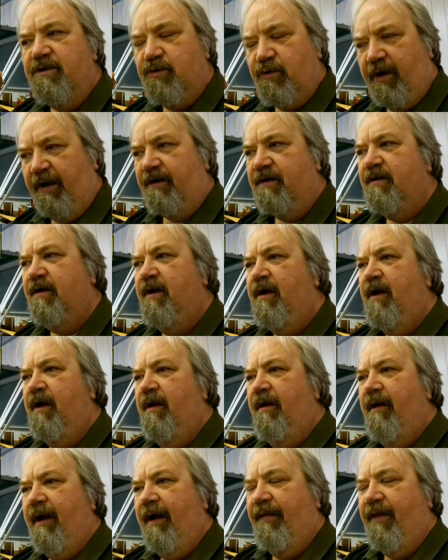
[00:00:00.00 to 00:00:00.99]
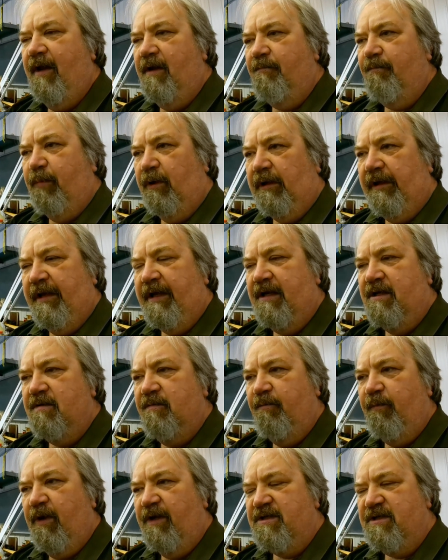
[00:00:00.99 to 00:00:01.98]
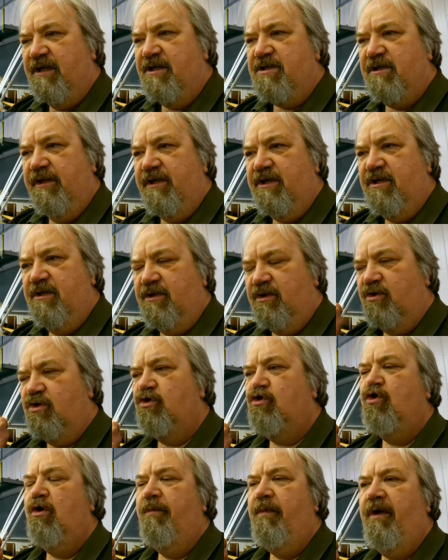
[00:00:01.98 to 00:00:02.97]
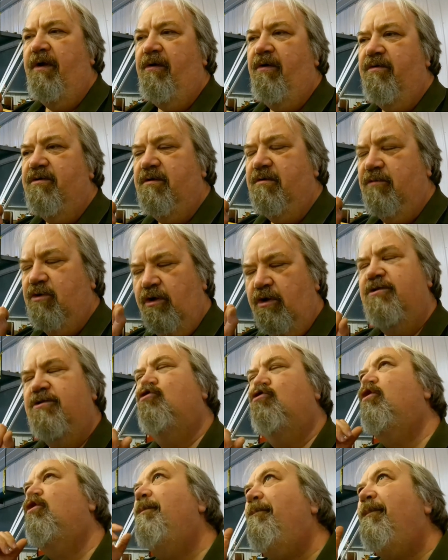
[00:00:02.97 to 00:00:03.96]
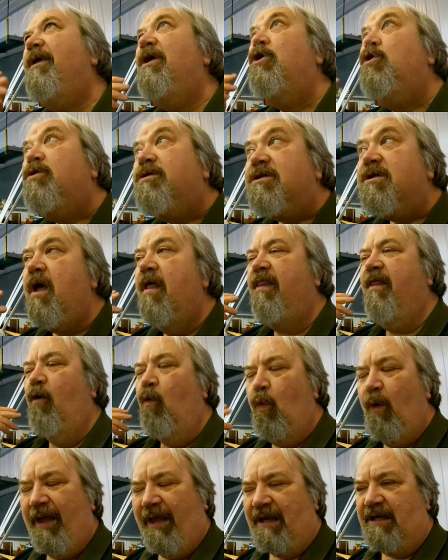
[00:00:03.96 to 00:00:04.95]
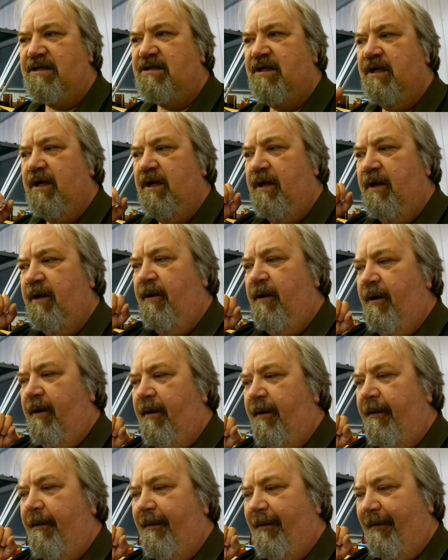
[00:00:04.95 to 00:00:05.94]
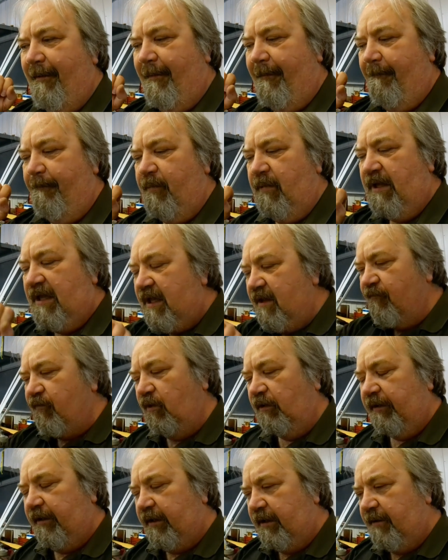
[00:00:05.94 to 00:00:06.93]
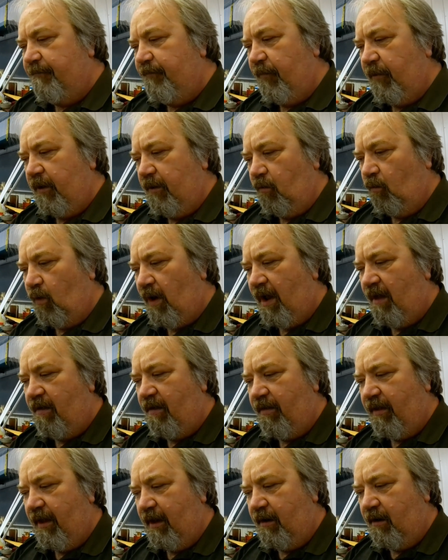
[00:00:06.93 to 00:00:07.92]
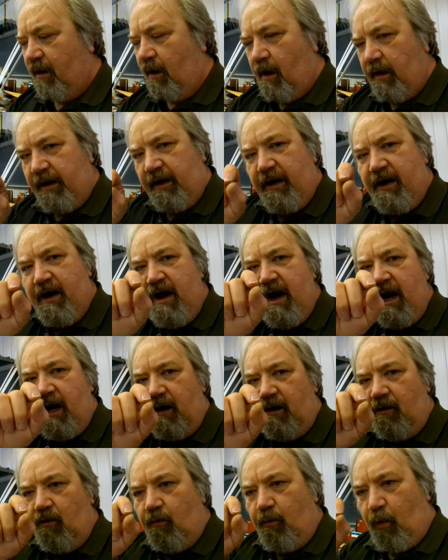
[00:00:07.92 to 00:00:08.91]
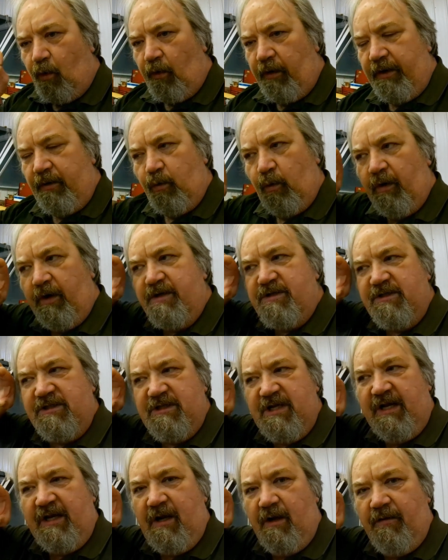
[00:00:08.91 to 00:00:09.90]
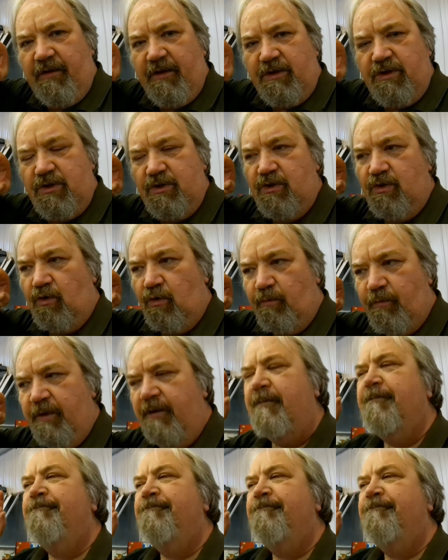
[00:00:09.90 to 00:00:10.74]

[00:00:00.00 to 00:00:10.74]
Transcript: strut. And that plate essentially distributes the weight evenly rather than on a narrow point where it's sitting on the tube.